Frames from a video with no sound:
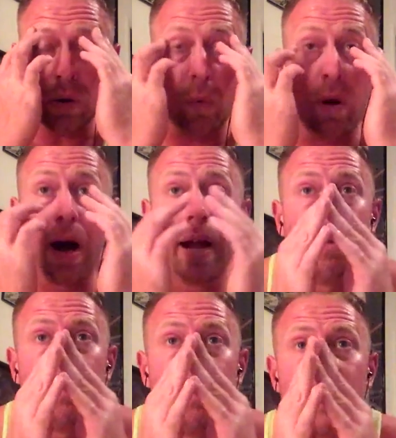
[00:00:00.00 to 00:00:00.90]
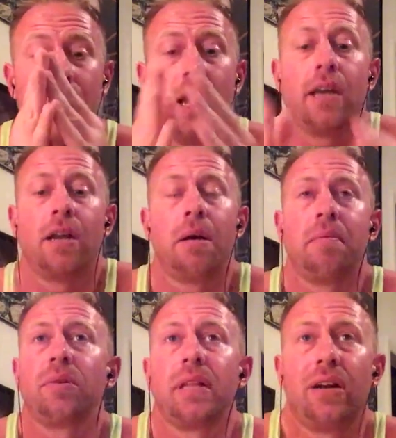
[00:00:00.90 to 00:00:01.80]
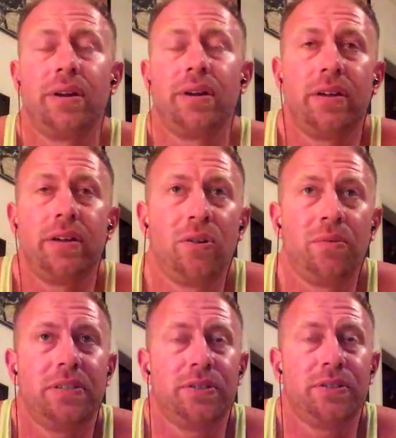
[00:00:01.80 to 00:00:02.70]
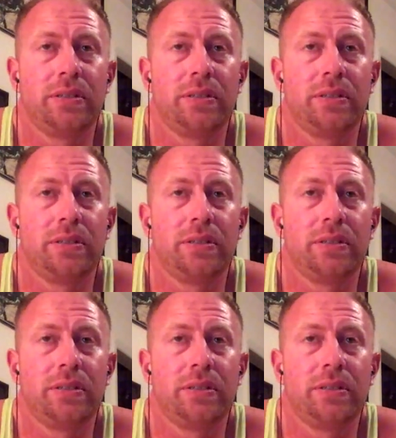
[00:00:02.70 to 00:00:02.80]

a while, and I remember Larry confirmed it too,